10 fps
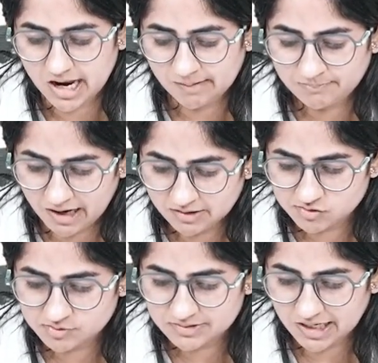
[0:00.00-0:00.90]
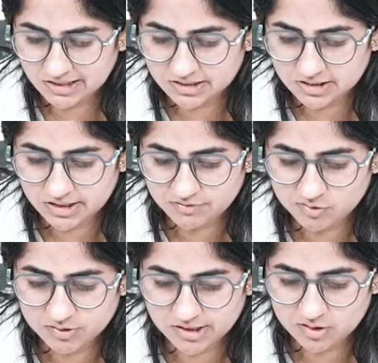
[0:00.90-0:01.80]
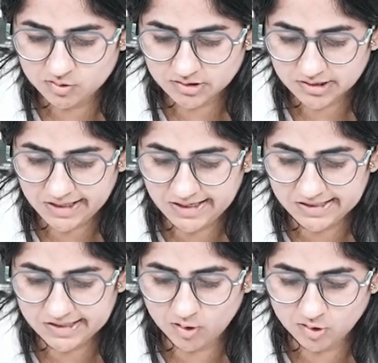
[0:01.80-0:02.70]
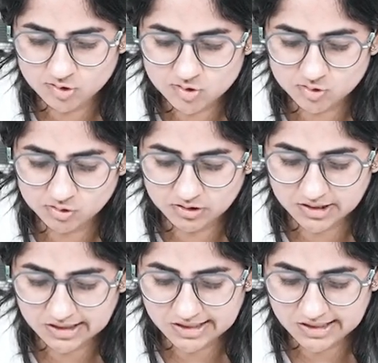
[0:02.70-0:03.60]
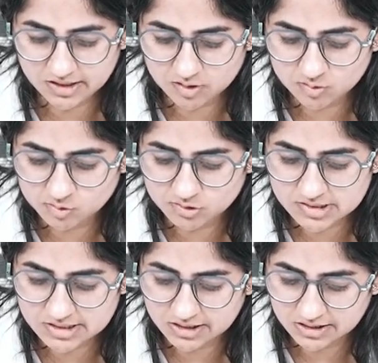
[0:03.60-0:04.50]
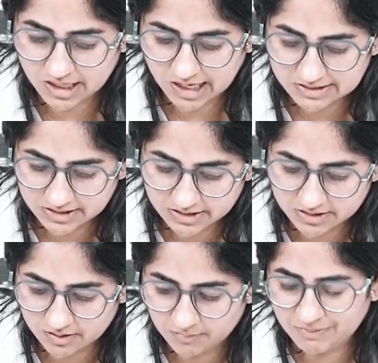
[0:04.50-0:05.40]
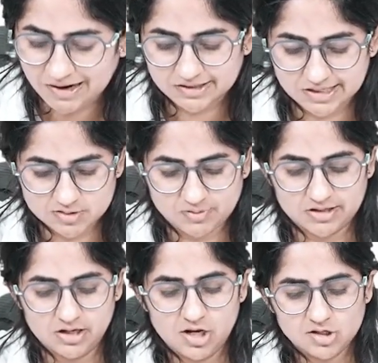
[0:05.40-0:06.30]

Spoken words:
Apart from that, if you can look, it also includes the other part as well.